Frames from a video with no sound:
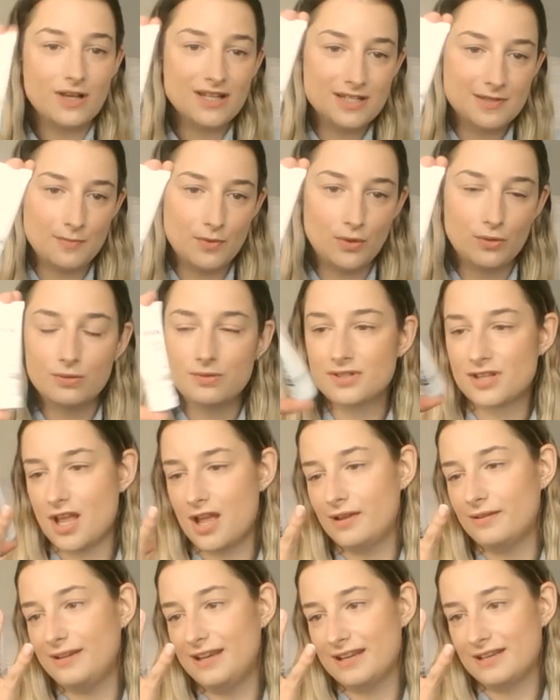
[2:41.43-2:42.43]
quite small, so
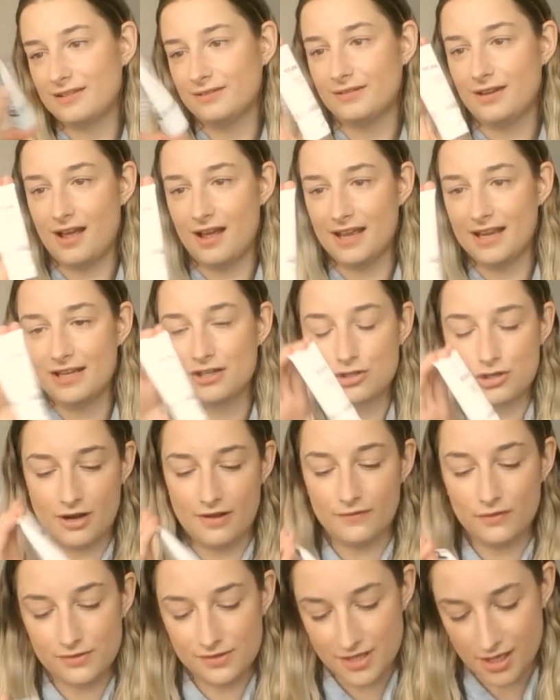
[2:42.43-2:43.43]
little like
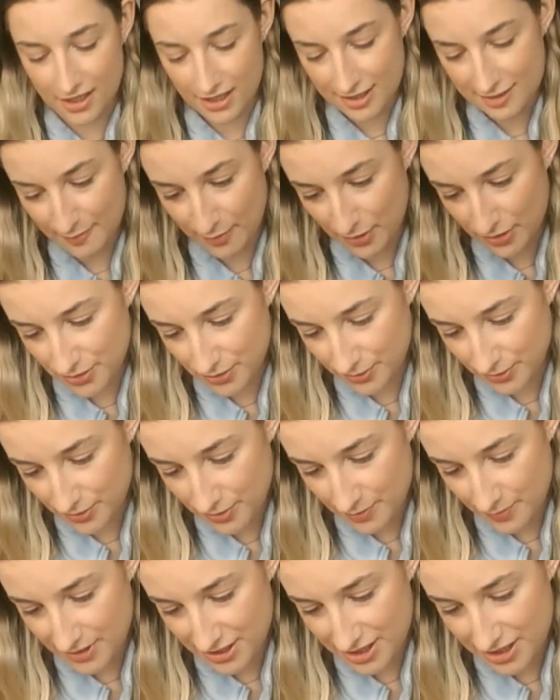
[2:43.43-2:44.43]
travel size
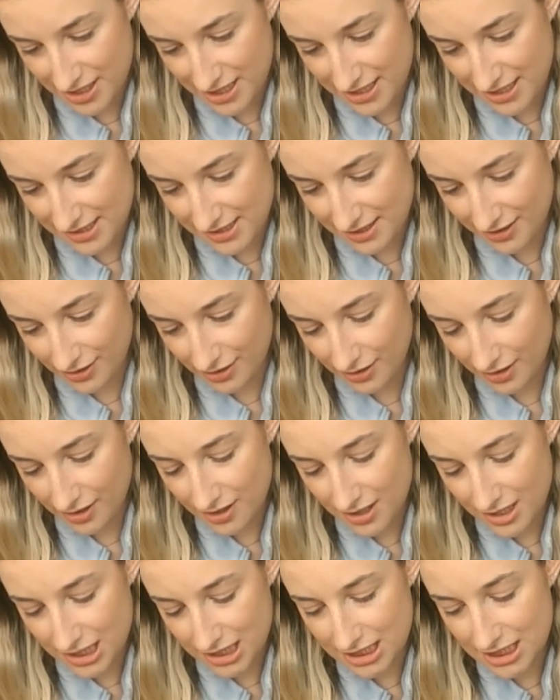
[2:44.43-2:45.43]
bottles, which is
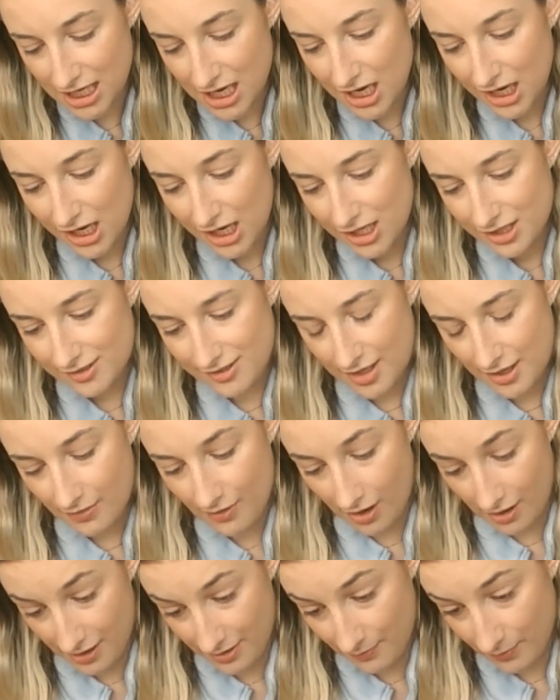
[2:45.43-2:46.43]
good. So
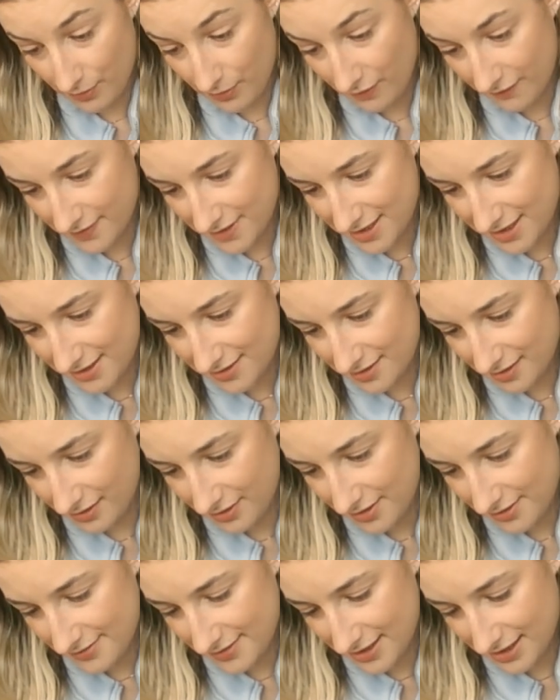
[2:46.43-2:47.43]
I will obviously
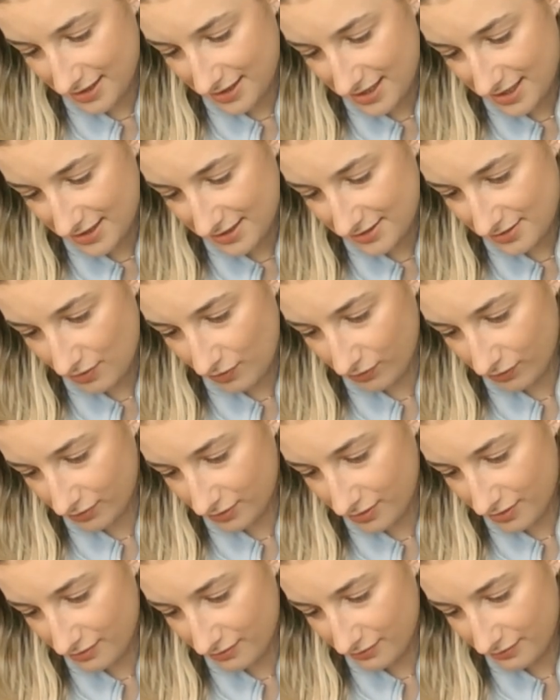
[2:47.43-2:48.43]
start using this
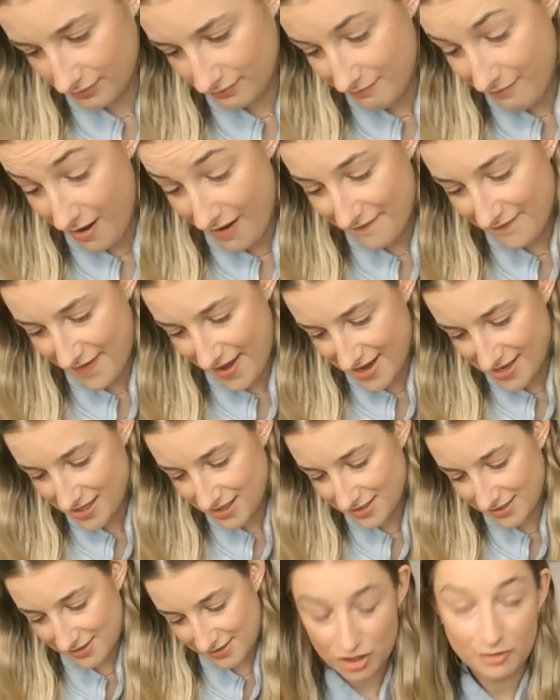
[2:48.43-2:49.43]
on my face
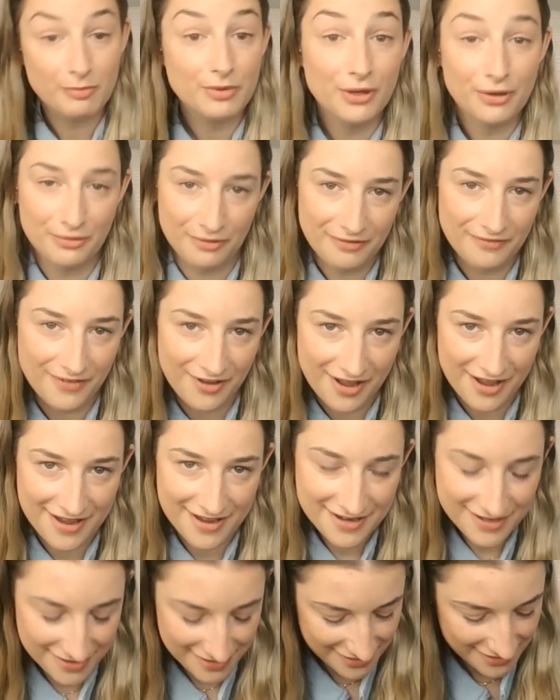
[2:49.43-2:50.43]
to purify
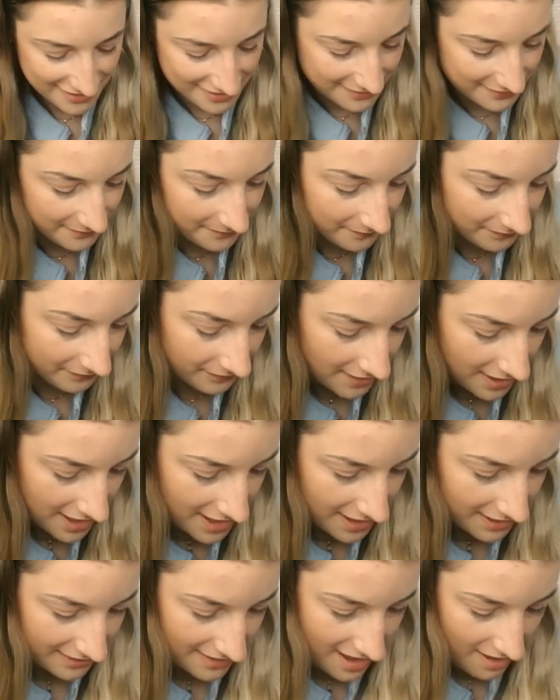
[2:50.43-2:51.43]
it.
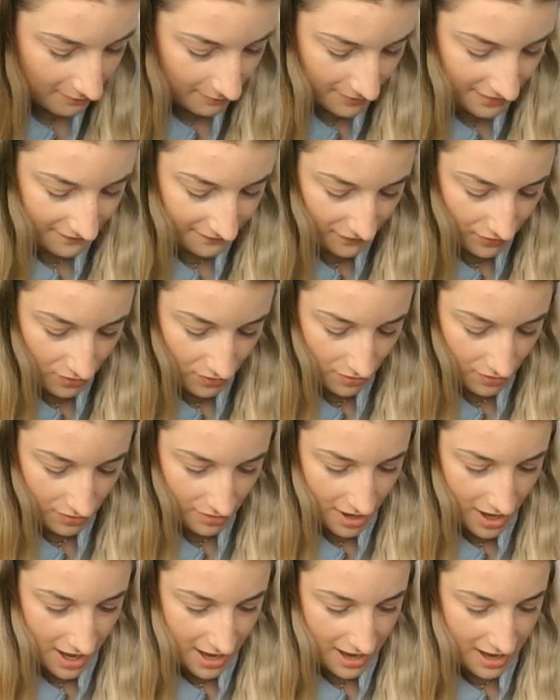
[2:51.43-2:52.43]
Then we've
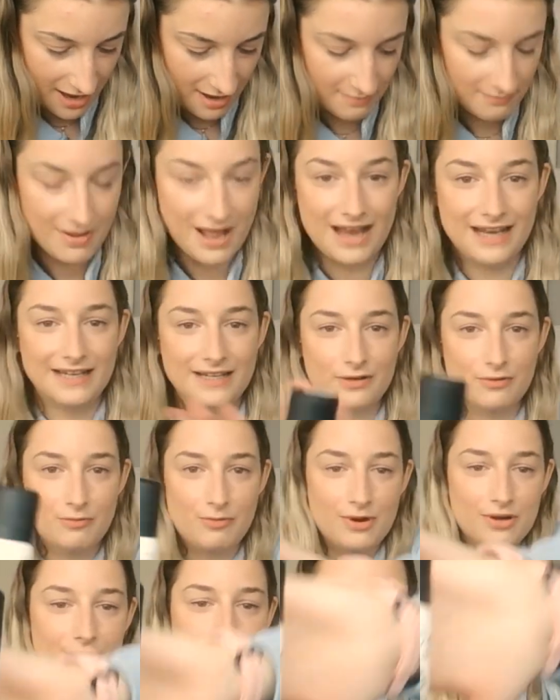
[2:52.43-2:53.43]
got a little
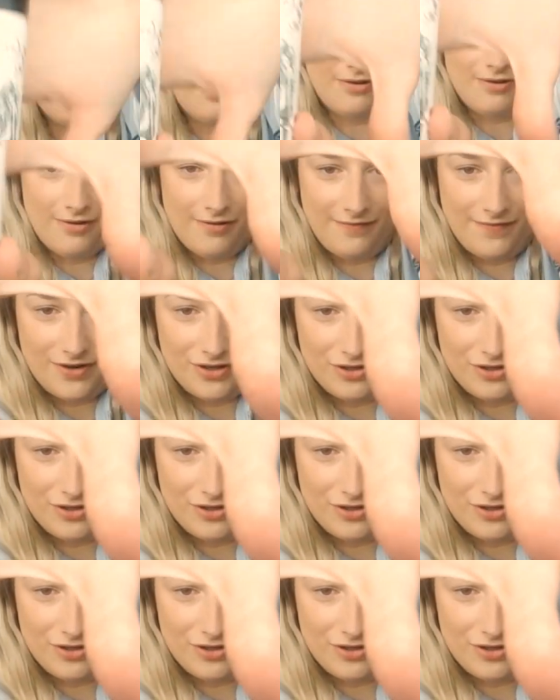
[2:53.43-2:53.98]
bottle of